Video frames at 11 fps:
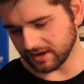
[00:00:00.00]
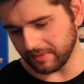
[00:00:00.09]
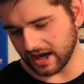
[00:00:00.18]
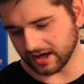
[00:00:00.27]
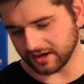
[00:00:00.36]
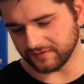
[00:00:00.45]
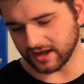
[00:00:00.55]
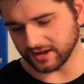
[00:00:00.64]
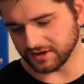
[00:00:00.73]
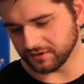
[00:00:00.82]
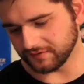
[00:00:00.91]
in a market
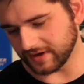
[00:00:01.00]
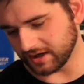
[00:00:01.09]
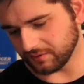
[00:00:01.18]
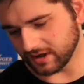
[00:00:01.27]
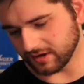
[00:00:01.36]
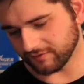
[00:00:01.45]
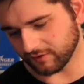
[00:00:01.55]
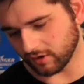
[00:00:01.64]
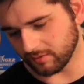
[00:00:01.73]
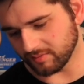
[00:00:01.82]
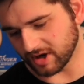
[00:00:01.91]
value of anywhere
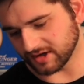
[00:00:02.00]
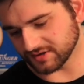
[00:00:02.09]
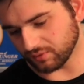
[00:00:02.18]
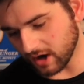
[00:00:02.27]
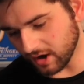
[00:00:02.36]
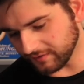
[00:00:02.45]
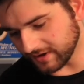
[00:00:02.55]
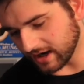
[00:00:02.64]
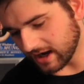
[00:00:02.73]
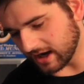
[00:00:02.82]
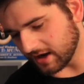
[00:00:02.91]
from about
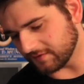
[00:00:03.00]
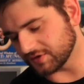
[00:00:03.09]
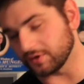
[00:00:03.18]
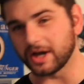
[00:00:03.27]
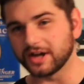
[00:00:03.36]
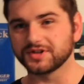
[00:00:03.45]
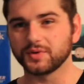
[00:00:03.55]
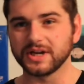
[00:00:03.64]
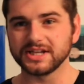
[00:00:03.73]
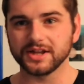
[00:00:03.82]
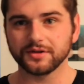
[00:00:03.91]
12.5 to about
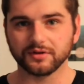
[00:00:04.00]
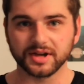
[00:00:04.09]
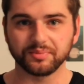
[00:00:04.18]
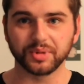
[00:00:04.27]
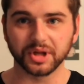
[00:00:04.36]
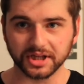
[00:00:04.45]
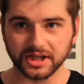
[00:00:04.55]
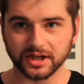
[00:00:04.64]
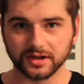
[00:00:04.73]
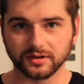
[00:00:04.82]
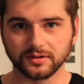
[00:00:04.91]
23
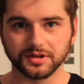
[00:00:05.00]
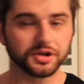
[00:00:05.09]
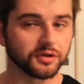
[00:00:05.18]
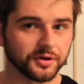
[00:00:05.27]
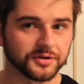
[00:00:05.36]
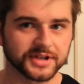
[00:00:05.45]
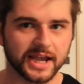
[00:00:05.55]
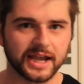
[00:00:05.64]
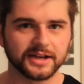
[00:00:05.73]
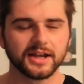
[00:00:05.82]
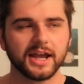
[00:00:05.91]
billion euros.
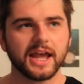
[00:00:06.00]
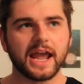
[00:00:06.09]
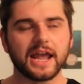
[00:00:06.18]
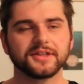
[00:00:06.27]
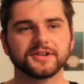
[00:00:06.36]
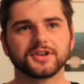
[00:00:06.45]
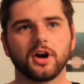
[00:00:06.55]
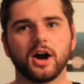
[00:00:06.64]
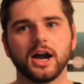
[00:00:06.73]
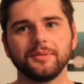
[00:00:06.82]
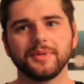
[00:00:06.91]
And at the
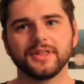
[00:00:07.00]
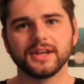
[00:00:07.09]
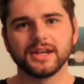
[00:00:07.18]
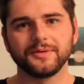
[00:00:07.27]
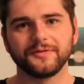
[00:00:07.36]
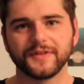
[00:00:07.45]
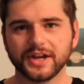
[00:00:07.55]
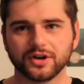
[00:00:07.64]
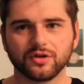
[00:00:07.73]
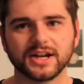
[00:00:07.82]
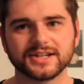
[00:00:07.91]
time, the
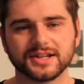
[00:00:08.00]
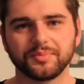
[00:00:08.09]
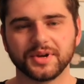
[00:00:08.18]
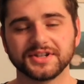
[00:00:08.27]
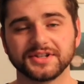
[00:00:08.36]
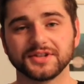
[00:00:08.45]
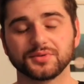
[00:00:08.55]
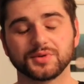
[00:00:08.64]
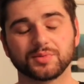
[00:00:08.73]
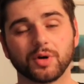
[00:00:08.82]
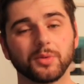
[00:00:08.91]
Fiat Chrysler business
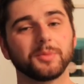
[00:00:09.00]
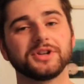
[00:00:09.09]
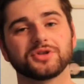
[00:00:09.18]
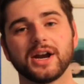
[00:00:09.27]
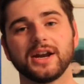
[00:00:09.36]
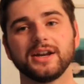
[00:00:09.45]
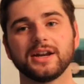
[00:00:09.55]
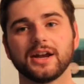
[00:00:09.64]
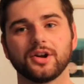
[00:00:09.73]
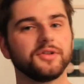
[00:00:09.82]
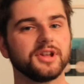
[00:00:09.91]
was probably trading
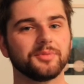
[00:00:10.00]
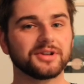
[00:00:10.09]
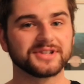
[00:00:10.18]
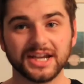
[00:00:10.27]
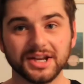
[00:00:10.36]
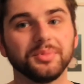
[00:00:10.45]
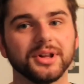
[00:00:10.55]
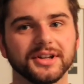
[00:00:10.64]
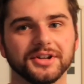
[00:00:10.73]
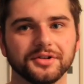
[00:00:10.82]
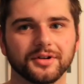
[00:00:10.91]
at only about 10
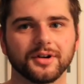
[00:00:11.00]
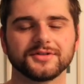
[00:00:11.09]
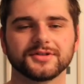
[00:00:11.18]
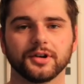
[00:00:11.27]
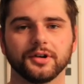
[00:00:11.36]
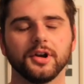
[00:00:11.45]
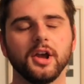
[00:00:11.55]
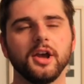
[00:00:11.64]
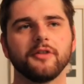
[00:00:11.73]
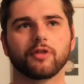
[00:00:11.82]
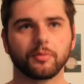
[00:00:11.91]
billion euros. So
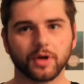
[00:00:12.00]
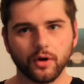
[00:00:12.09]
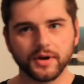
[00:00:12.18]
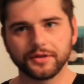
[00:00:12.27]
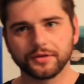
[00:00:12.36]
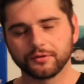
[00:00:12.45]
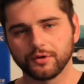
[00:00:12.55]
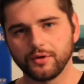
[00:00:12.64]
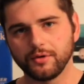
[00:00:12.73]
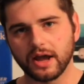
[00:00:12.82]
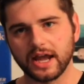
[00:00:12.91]
from going
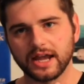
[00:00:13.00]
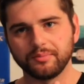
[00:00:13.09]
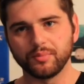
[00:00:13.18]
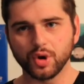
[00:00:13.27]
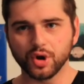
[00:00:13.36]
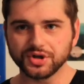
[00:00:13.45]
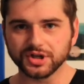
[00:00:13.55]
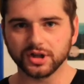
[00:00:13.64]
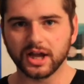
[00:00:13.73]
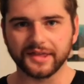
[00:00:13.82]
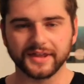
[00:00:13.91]
through a merger
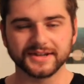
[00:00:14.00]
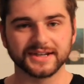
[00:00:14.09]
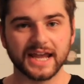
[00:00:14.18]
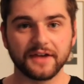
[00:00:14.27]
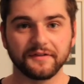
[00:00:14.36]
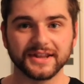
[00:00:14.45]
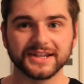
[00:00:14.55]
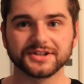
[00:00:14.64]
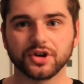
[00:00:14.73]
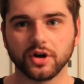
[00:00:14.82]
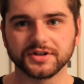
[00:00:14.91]
like this and having
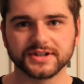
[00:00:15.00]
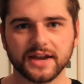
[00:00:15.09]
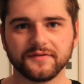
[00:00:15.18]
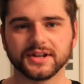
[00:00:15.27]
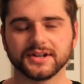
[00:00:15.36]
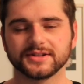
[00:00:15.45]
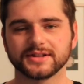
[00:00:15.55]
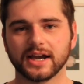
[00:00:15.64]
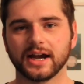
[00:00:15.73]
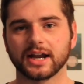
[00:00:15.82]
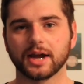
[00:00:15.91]
these cost savings
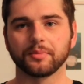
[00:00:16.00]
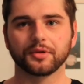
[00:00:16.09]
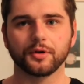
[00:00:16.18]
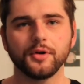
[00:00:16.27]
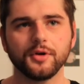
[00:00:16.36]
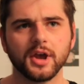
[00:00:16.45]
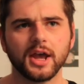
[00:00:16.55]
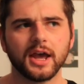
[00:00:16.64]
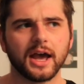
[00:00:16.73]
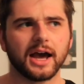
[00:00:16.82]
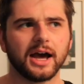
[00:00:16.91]
come through,
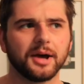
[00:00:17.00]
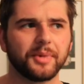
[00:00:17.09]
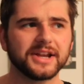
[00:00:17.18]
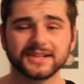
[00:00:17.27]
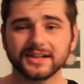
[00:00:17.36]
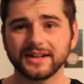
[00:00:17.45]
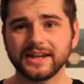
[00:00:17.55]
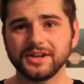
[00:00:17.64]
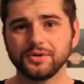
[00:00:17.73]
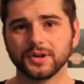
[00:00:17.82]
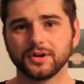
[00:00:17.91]
basically
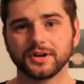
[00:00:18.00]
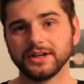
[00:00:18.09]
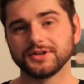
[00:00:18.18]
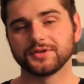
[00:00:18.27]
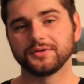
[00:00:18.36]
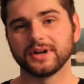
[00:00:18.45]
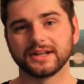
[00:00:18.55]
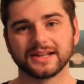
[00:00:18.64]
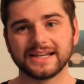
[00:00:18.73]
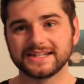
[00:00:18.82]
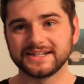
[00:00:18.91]
you are looking to at
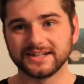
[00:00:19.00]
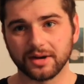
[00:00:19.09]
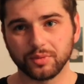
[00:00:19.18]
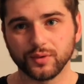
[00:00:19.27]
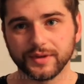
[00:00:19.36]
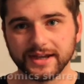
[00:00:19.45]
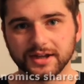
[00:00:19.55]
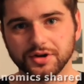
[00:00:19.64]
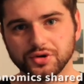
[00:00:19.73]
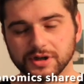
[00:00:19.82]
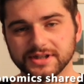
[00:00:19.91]
least double the
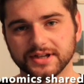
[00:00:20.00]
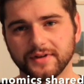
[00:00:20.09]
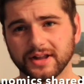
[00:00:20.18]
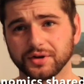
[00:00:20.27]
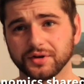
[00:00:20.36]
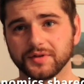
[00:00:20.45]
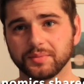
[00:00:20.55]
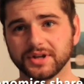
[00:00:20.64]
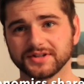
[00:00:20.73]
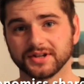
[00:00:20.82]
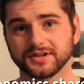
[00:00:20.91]
intrinsic value of the
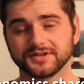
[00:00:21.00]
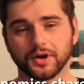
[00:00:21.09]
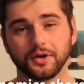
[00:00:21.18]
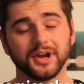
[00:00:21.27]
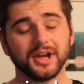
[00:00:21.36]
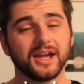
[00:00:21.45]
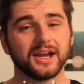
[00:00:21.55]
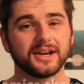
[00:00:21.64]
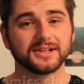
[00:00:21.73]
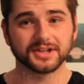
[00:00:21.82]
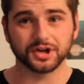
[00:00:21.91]
business. So
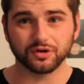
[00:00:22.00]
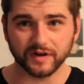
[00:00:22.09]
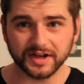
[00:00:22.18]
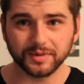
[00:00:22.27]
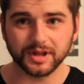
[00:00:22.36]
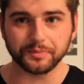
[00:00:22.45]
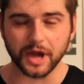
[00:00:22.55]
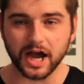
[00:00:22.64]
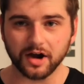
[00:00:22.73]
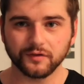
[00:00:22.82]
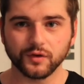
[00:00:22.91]
it is incredibly
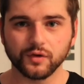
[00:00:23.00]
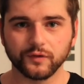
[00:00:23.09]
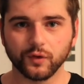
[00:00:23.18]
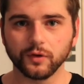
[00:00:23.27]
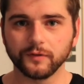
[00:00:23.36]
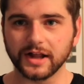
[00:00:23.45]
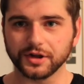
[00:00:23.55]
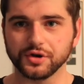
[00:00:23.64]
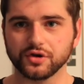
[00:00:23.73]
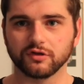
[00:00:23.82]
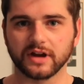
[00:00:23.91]
powerful for
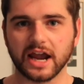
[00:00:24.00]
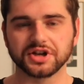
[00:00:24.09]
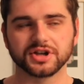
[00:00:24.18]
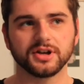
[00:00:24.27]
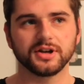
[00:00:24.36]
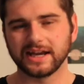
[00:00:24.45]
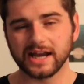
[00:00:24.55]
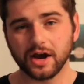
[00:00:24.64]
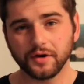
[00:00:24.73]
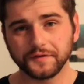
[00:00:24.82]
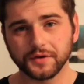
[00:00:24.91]
value creation. And
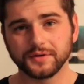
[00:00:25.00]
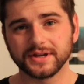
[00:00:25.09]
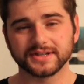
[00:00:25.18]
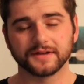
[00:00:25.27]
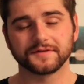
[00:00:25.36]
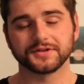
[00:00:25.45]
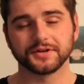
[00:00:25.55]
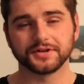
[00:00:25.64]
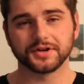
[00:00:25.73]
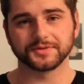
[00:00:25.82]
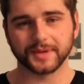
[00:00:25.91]
now, a few years after
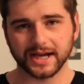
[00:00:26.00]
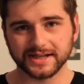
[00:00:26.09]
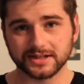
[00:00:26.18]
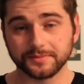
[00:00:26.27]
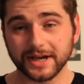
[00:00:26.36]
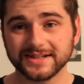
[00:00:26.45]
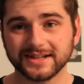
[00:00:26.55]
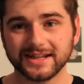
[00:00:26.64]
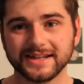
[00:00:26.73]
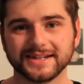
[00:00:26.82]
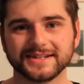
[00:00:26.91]
Sergio's passing,
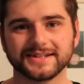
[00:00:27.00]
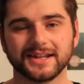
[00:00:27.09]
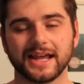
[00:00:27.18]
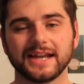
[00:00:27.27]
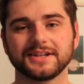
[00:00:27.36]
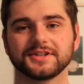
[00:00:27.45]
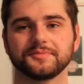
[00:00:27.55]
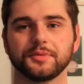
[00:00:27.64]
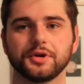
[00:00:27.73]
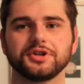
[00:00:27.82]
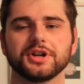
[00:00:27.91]
basically this Stellantis
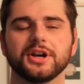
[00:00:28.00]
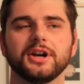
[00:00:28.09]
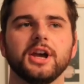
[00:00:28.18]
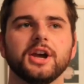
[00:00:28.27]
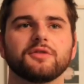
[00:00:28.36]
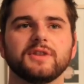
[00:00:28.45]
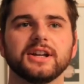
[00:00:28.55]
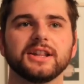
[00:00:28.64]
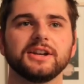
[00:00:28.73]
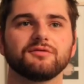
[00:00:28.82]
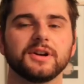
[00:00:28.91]
merger
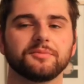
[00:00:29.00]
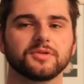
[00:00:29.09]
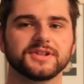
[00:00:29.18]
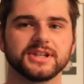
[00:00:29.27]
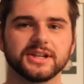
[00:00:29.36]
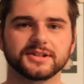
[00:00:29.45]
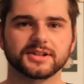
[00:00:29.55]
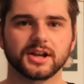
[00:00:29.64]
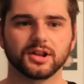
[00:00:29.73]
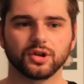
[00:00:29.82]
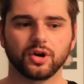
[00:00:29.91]
really represents
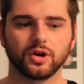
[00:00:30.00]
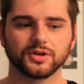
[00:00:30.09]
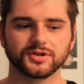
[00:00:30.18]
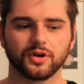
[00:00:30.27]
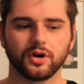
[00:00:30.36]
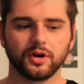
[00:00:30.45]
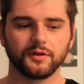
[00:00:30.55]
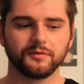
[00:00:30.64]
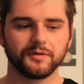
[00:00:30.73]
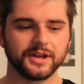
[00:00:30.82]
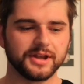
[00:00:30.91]
a lot
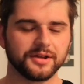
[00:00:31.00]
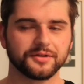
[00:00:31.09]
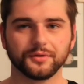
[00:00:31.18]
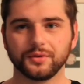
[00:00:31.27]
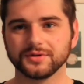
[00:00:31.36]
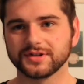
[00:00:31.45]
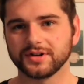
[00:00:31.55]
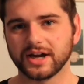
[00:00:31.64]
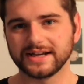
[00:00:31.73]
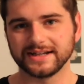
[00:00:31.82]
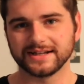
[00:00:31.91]
of the thoughts and
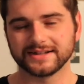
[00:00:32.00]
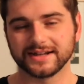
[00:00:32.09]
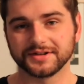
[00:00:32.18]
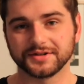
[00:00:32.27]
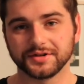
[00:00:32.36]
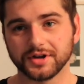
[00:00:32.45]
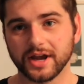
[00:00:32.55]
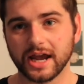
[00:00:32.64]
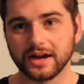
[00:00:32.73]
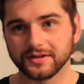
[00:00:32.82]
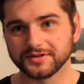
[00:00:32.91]
ideas that Sergio
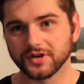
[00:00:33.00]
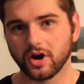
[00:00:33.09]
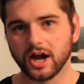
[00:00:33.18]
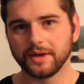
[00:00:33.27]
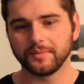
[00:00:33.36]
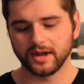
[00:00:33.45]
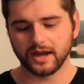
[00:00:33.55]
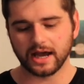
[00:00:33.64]
had at the time.